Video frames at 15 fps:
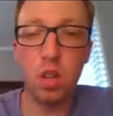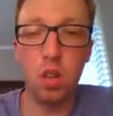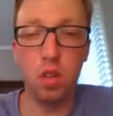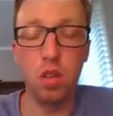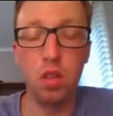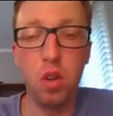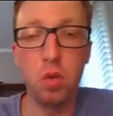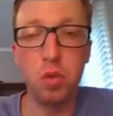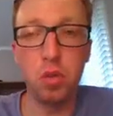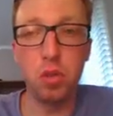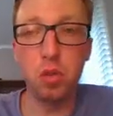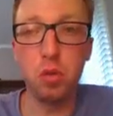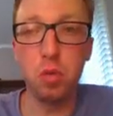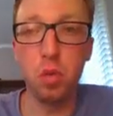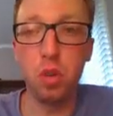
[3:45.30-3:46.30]
those
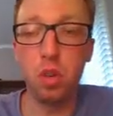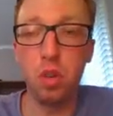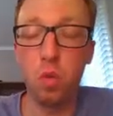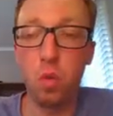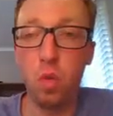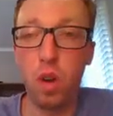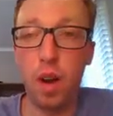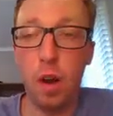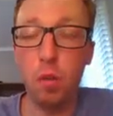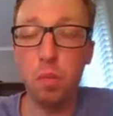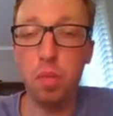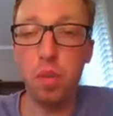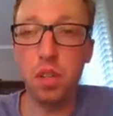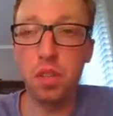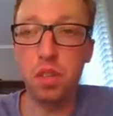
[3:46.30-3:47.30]
two
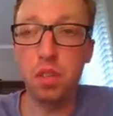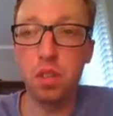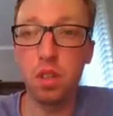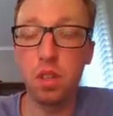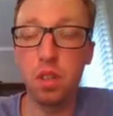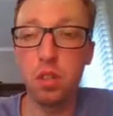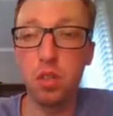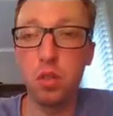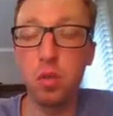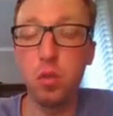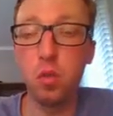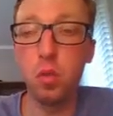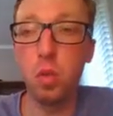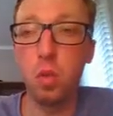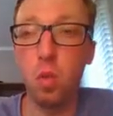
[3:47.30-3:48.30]
outputs, the
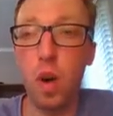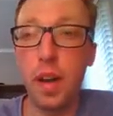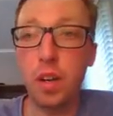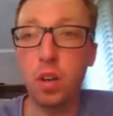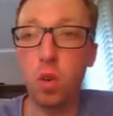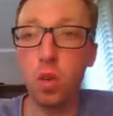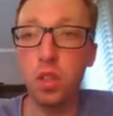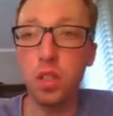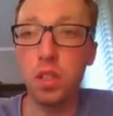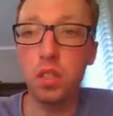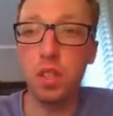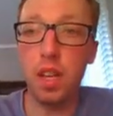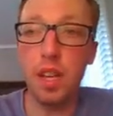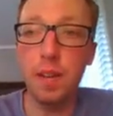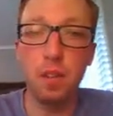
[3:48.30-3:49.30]
two y coordinates,
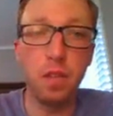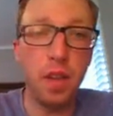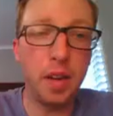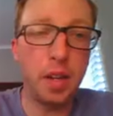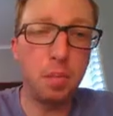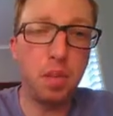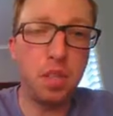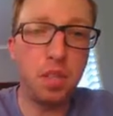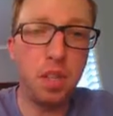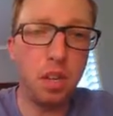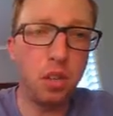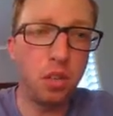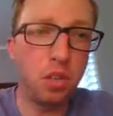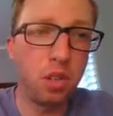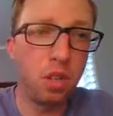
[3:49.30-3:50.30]
f of x plus
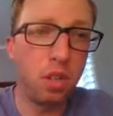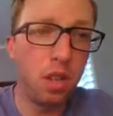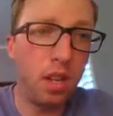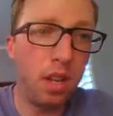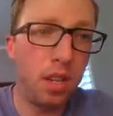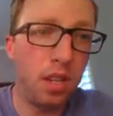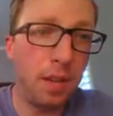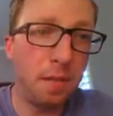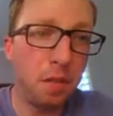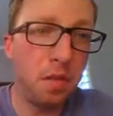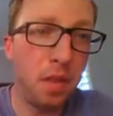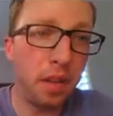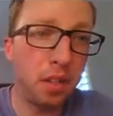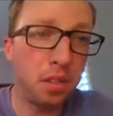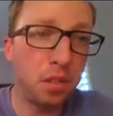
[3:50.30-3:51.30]
h and f of
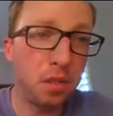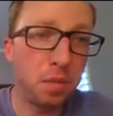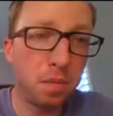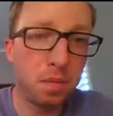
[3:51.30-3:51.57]
x.